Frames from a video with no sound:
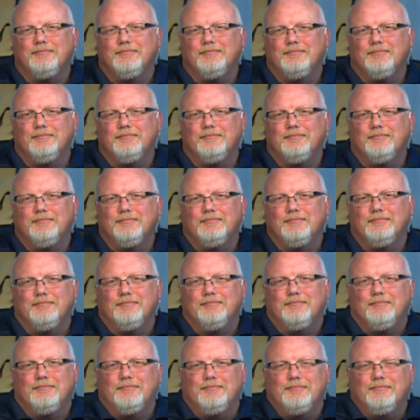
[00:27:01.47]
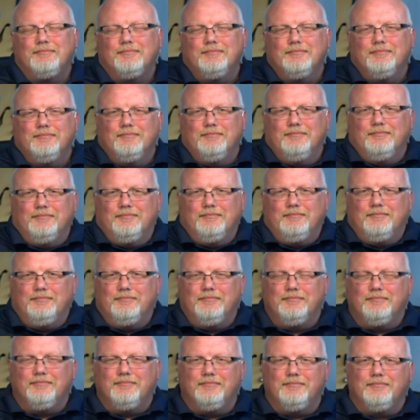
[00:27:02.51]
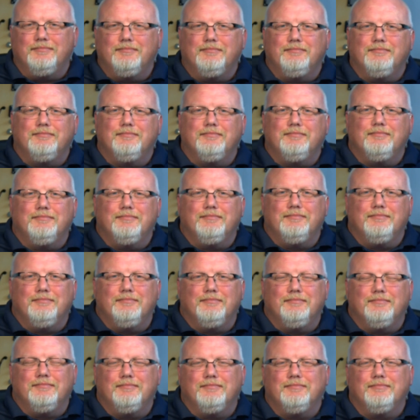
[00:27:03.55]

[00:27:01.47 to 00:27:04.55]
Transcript: (silent)